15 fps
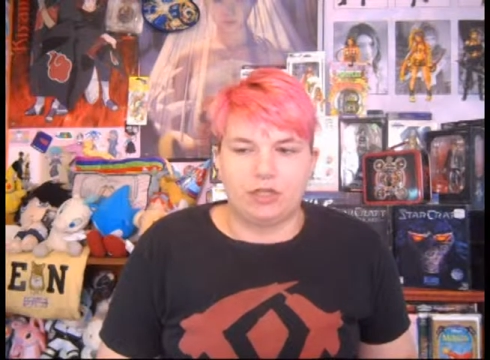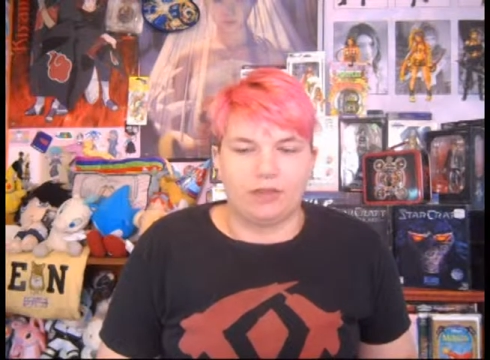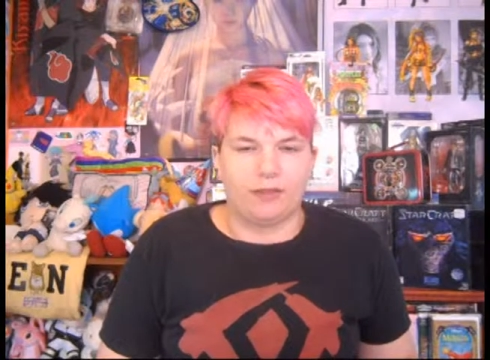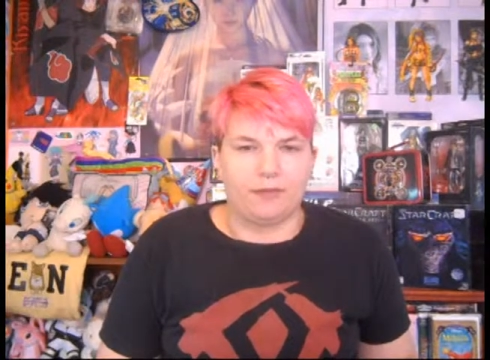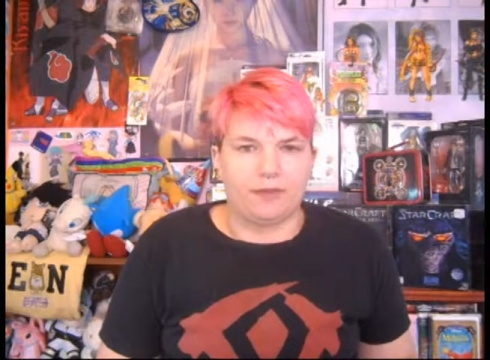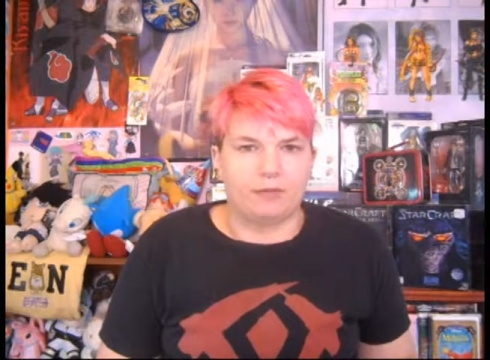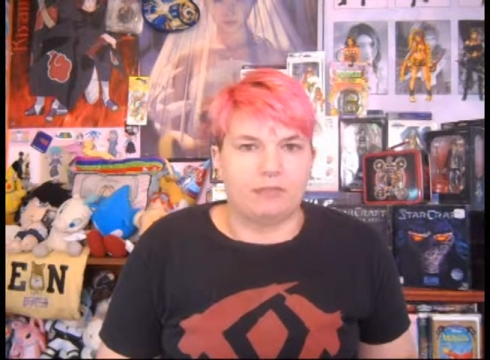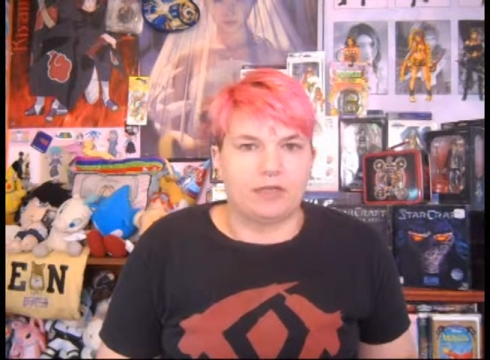
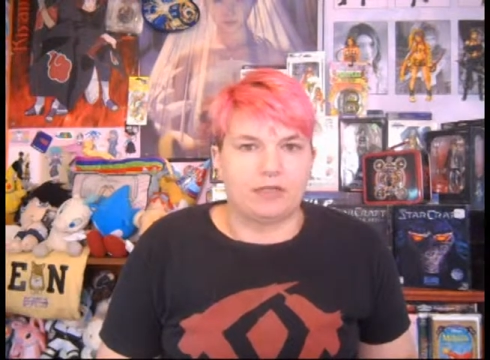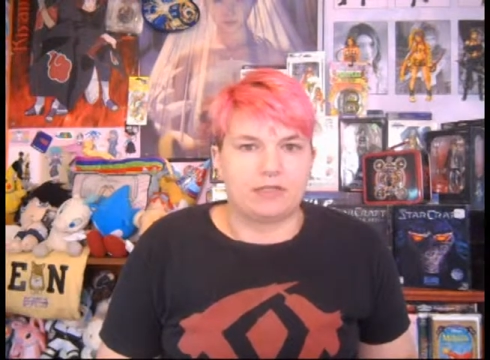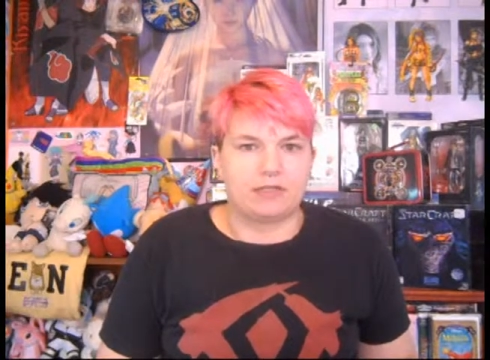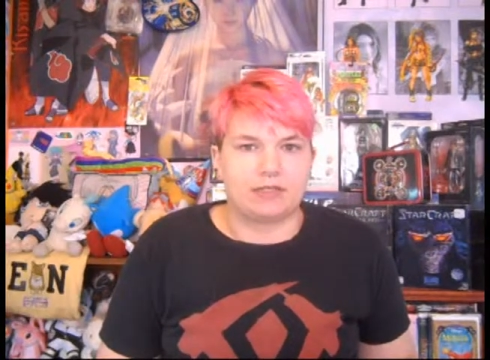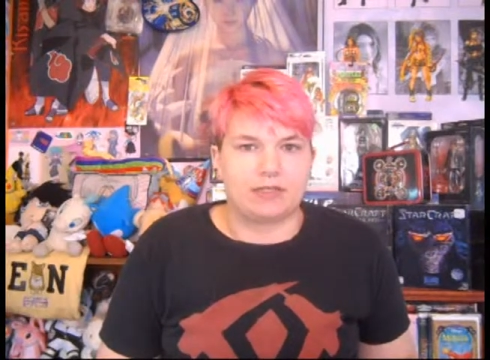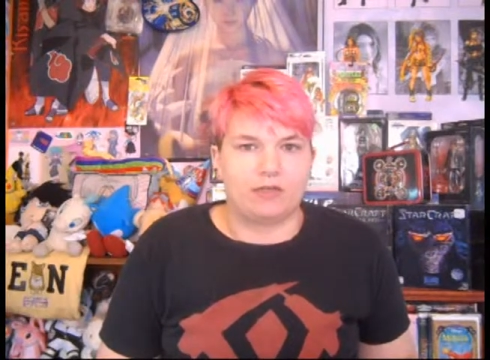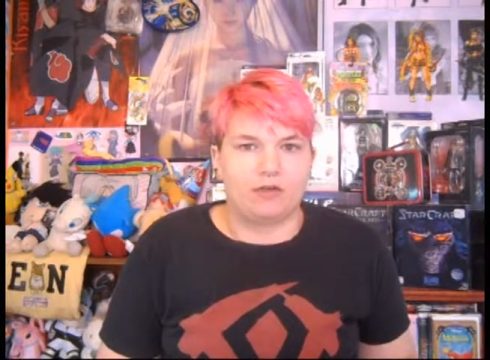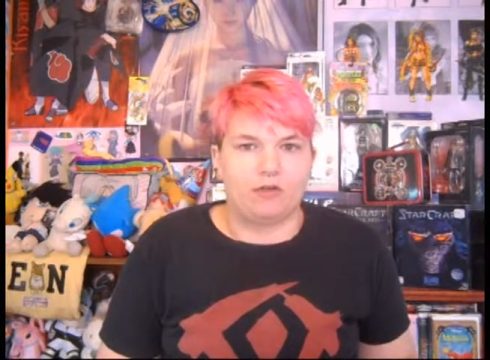lithium tends
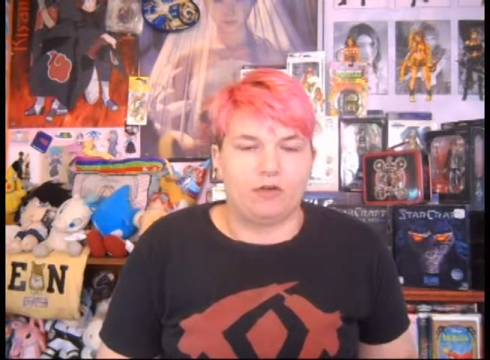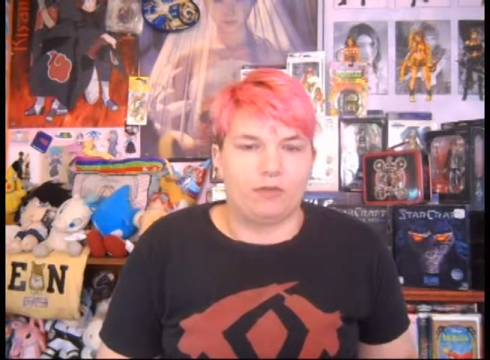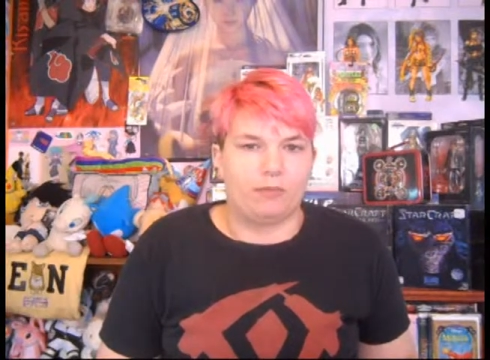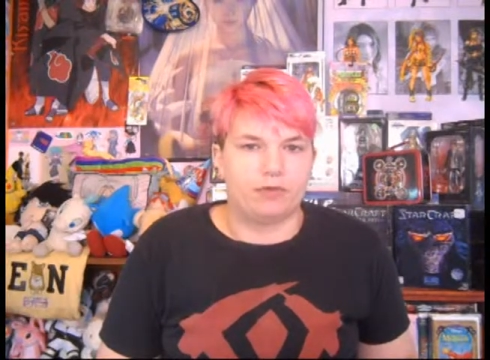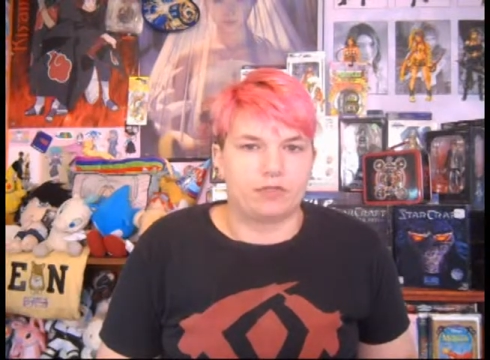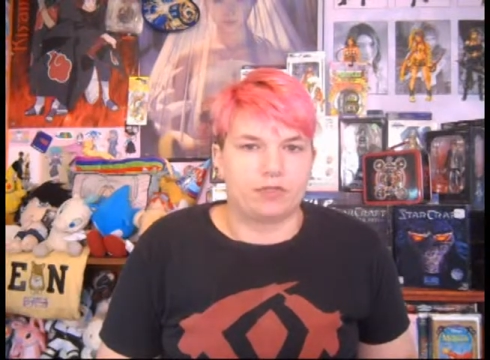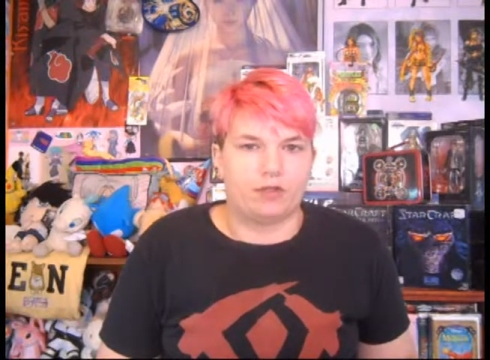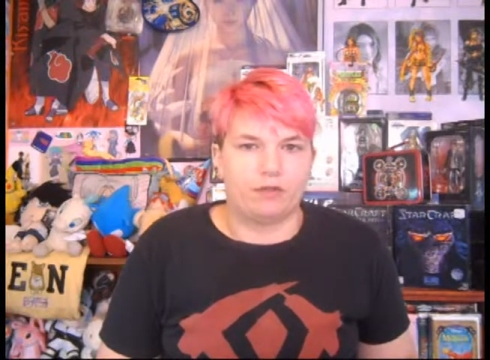to kill
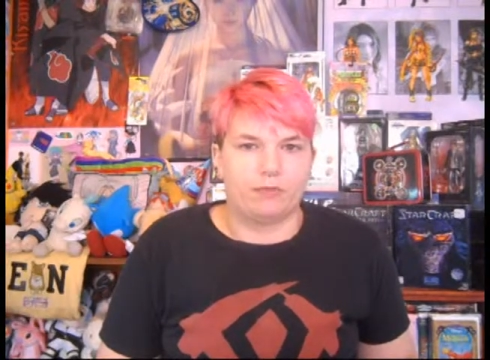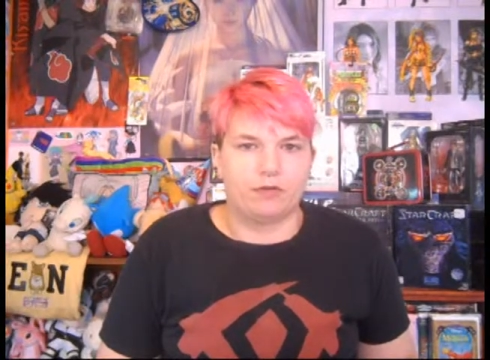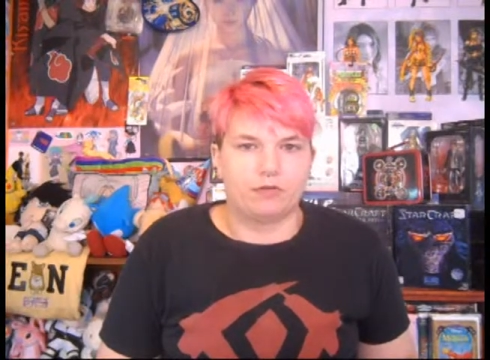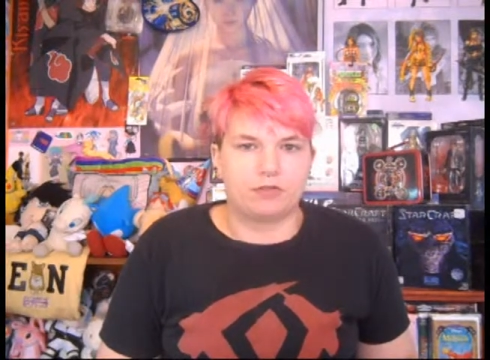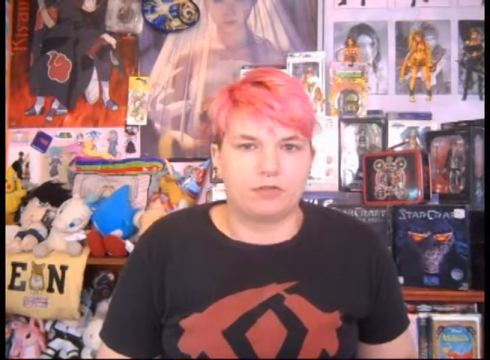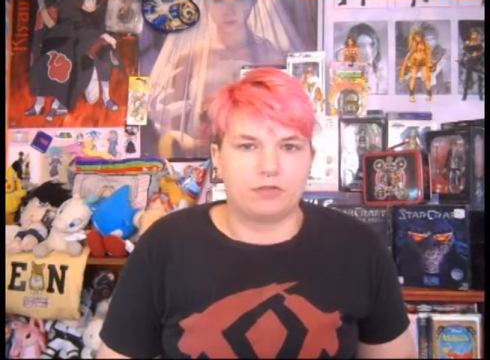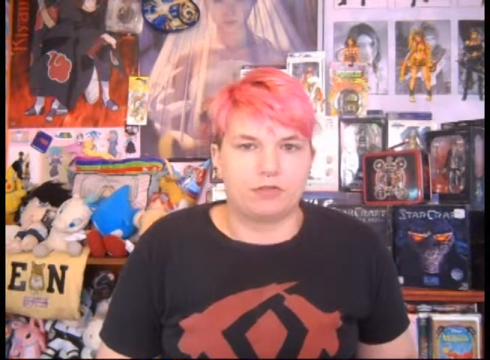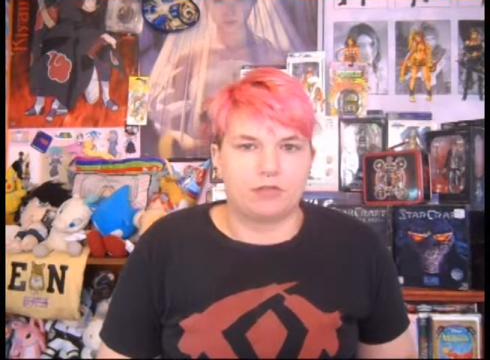almost all
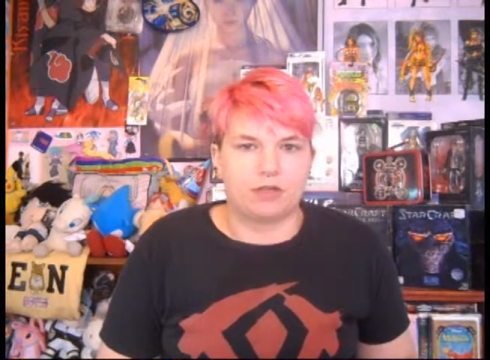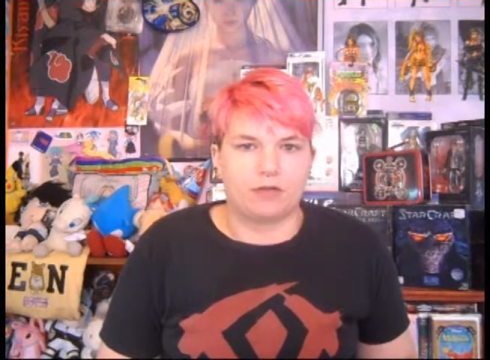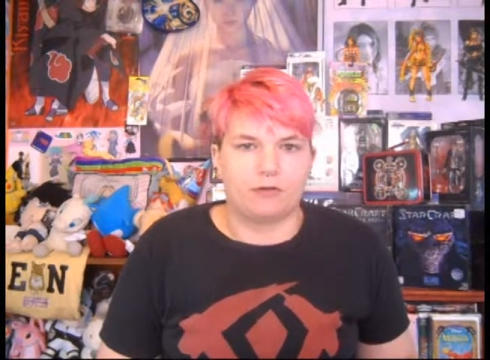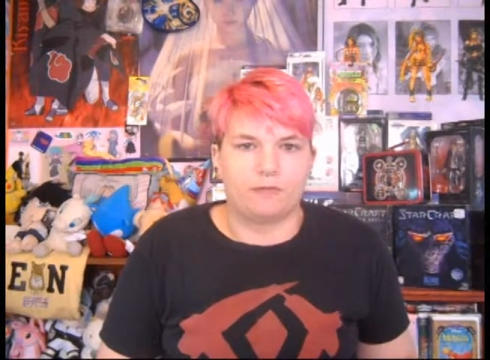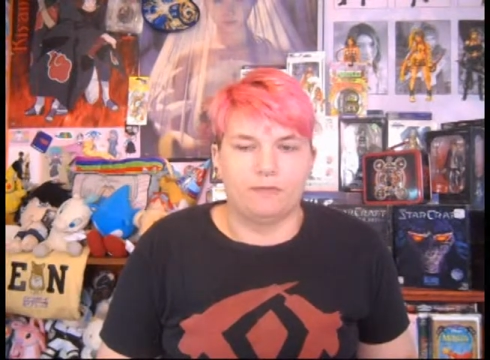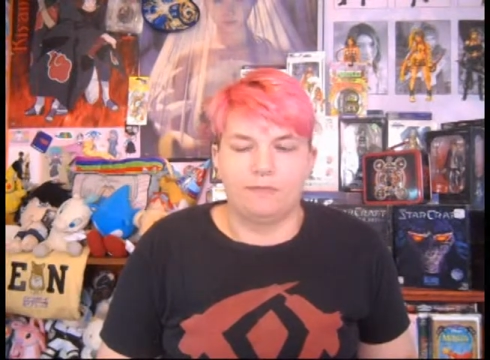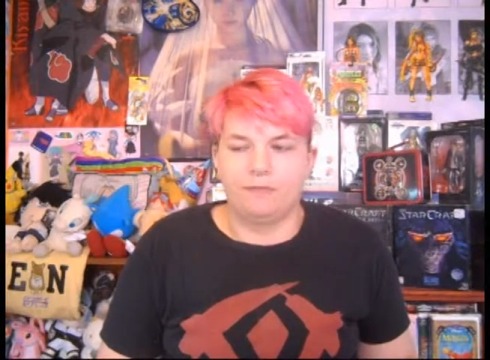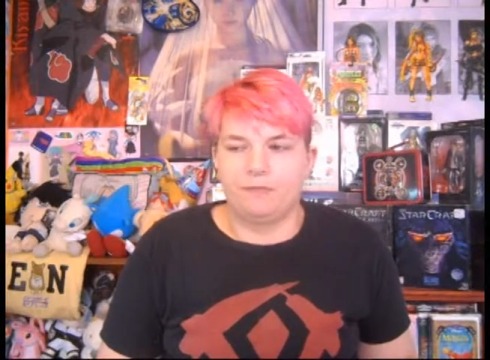emotion,
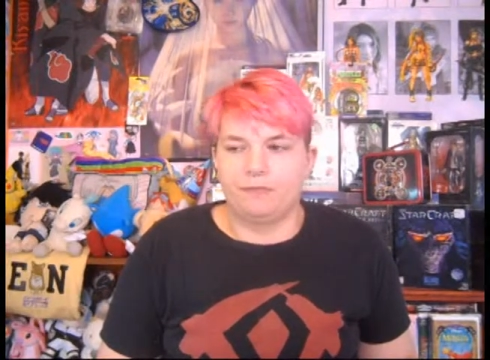so